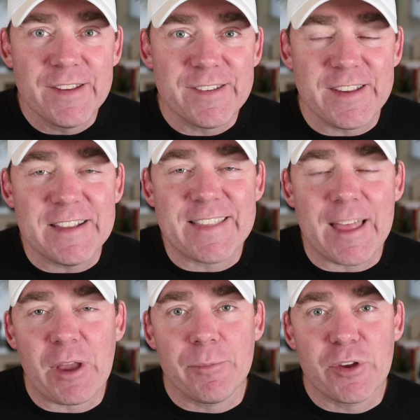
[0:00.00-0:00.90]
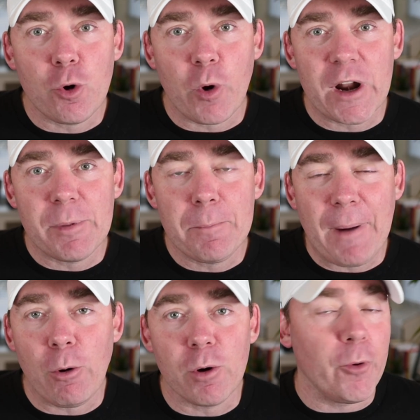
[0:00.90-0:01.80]
seats. That becomes incredibly
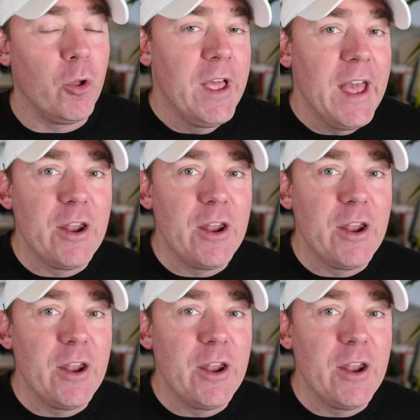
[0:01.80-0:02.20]
powerful.